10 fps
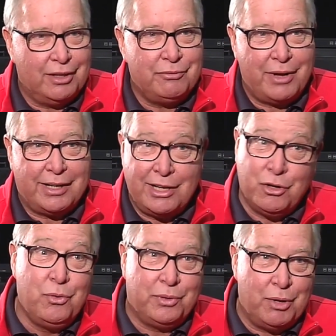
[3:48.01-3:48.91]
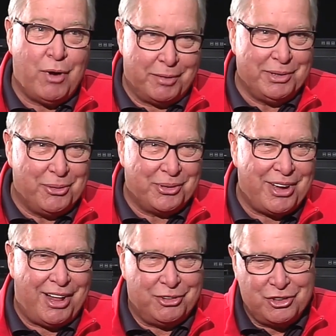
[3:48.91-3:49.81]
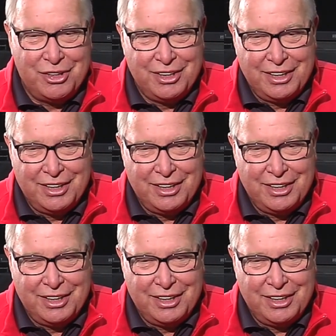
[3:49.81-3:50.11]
In fact, he knew he wanted me to go to college.